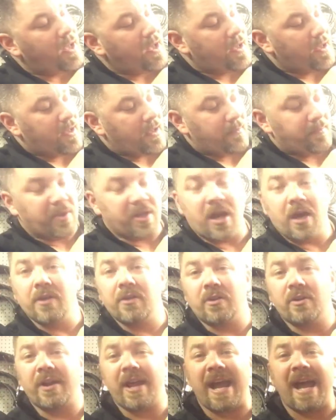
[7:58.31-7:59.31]
But
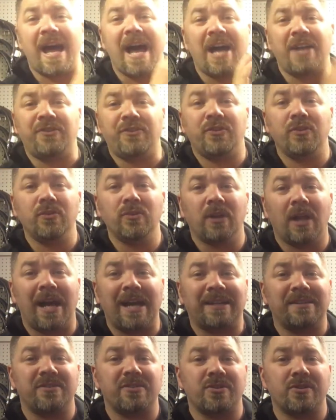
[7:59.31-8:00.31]
other than that, I do
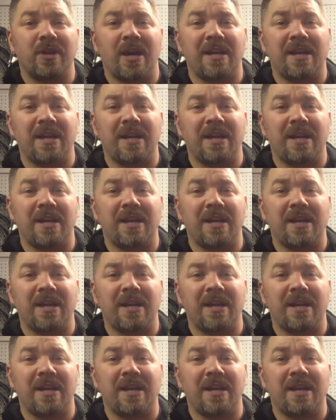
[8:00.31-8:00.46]
like this